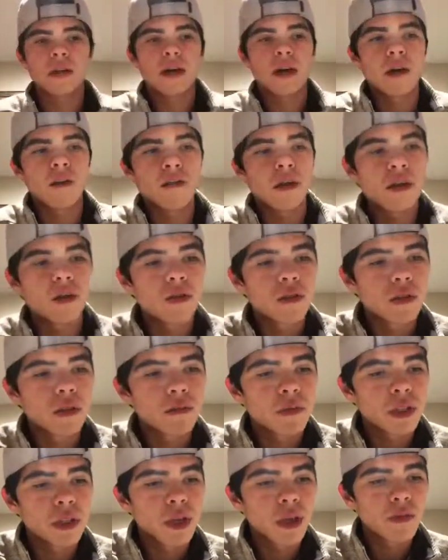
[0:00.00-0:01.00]
I got wrong was
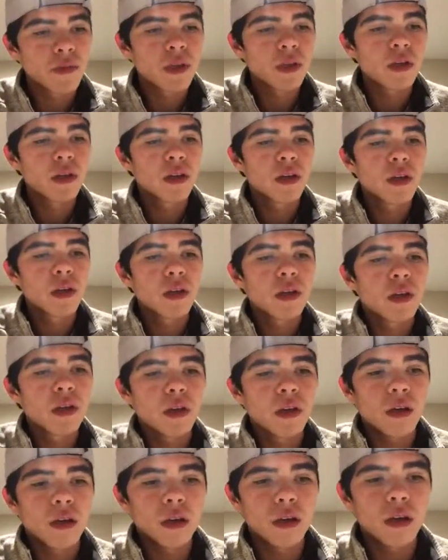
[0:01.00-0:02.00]
number 7,
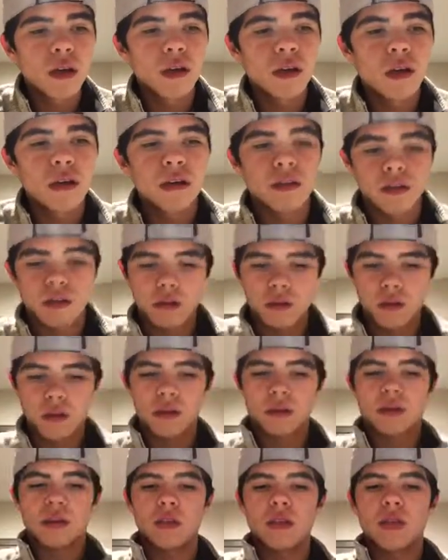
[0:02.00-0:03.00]
and
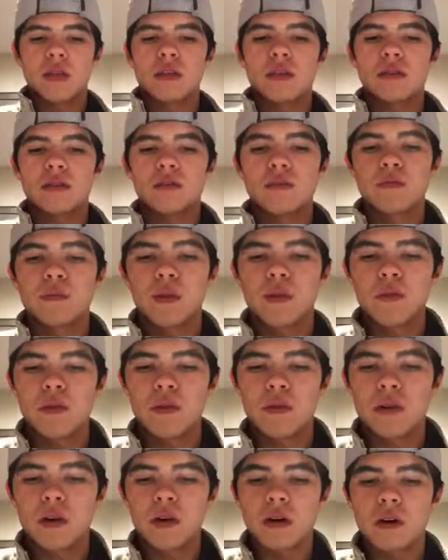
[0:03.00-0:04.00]
it says people
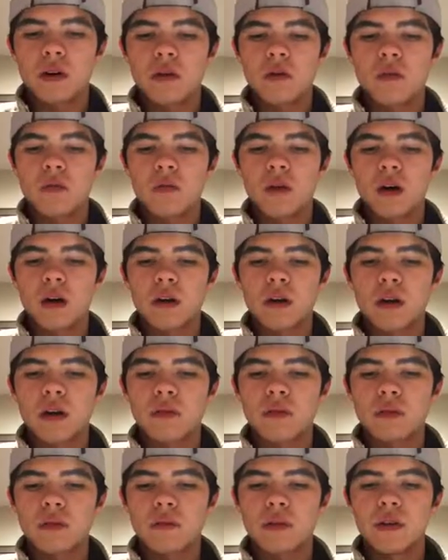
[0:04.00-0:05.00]
regard
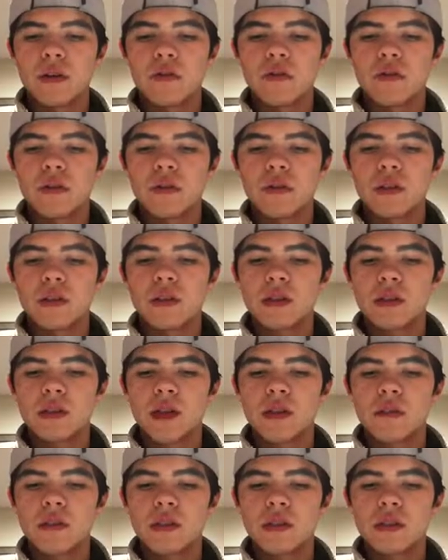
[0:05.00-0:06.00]
wildlife as beautiful. This is
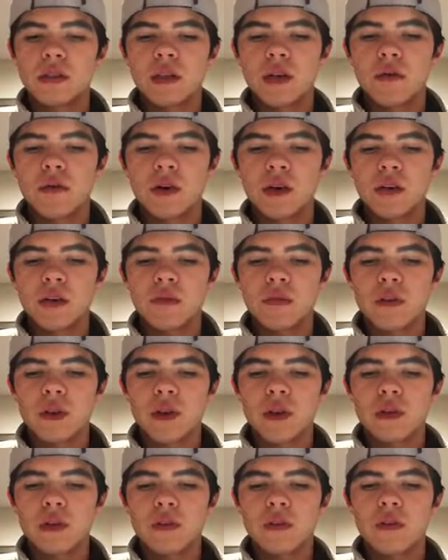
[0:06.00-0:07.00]
evidence that
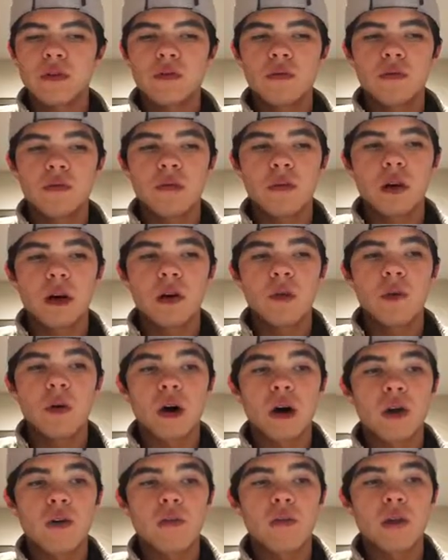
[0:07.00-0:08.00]

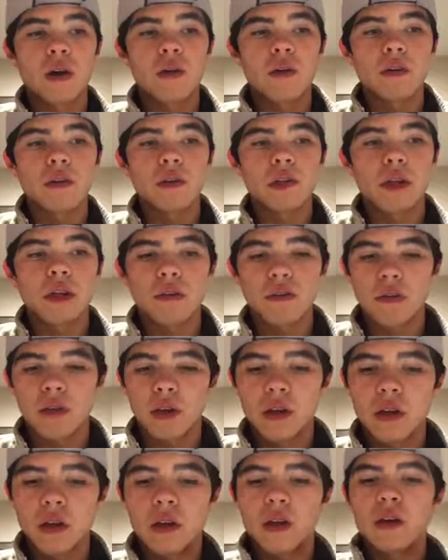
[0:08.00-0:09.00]
wildflowers have
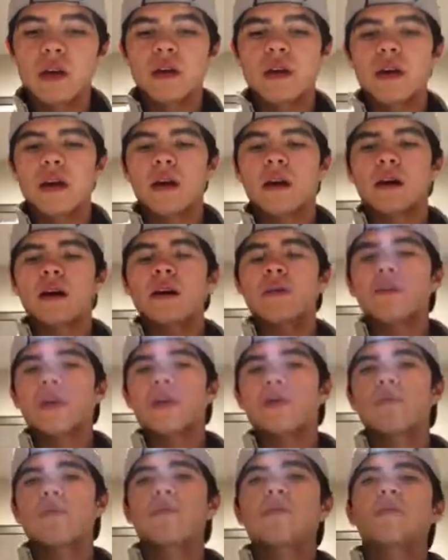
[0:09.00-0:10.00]
economic
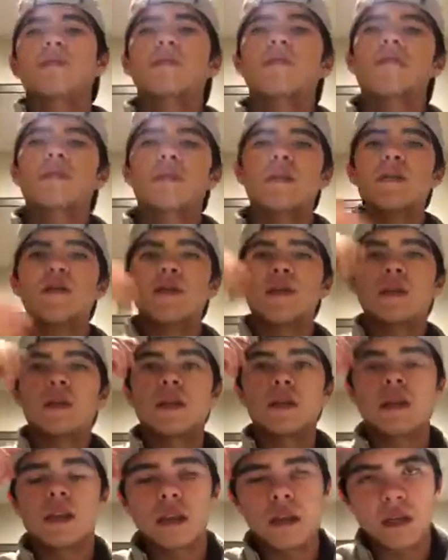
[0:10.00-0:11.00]
importance. And the
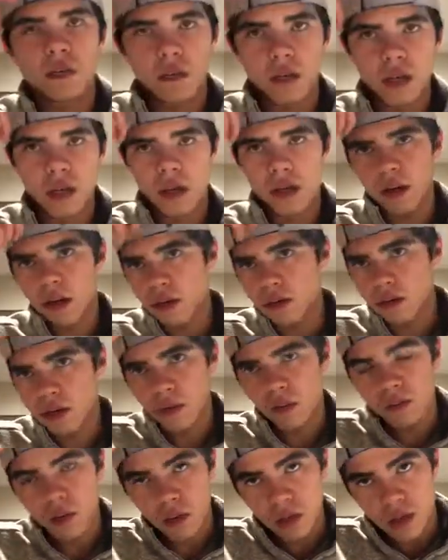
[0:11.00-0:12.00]
reason I thought it was economic
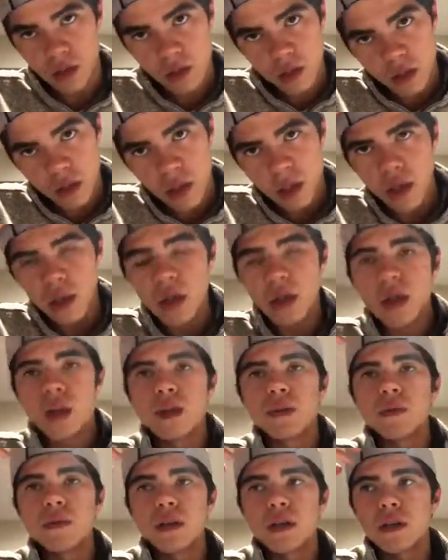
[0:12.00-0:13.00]
importance
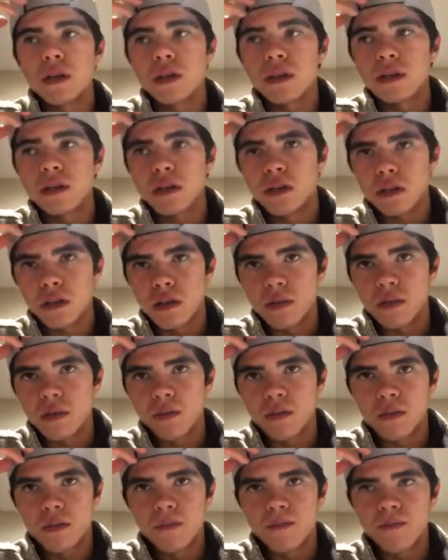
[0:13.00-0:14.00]
is because
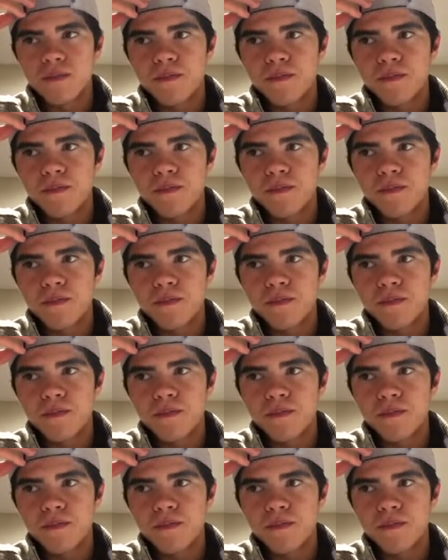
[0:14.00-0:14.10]
if